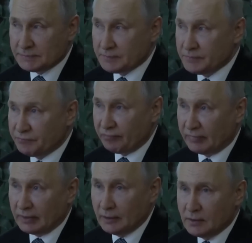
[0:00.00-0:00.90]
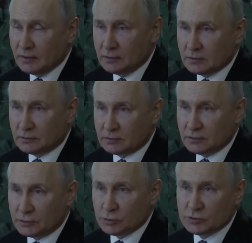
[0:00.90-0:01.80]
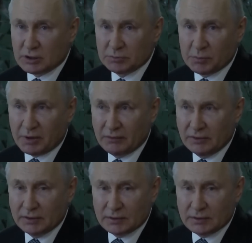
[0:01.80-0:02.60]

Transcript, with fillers: such claims of Putin using body doubles have surely